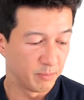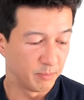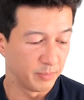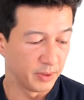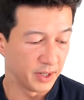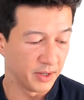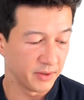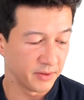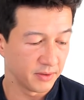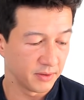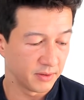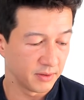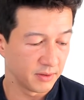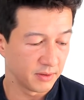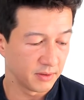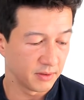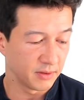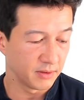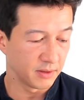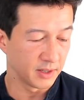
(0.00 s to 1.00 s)
But
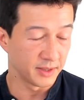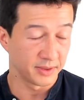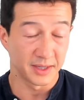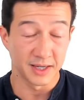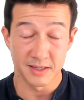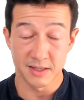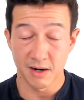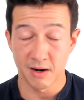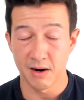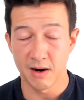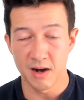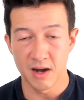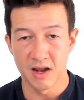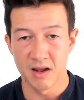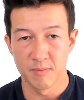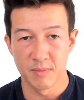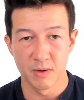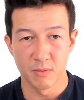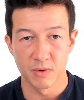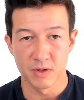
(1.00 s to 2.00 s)
at the
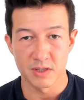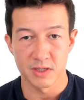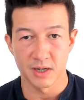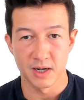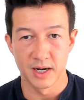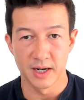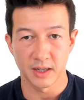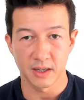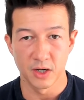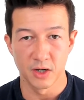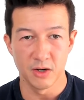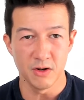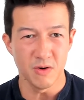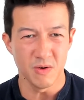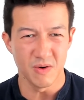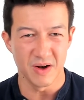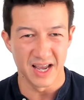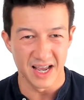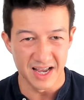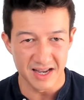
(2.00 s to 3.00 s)
time, it was like,
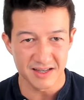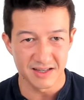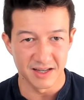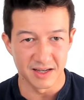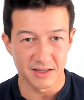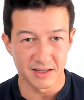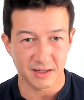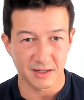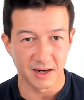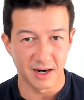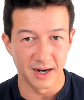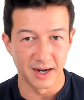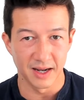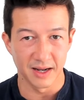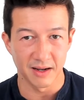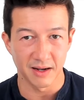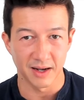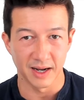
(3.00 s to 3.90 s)
who is this guy?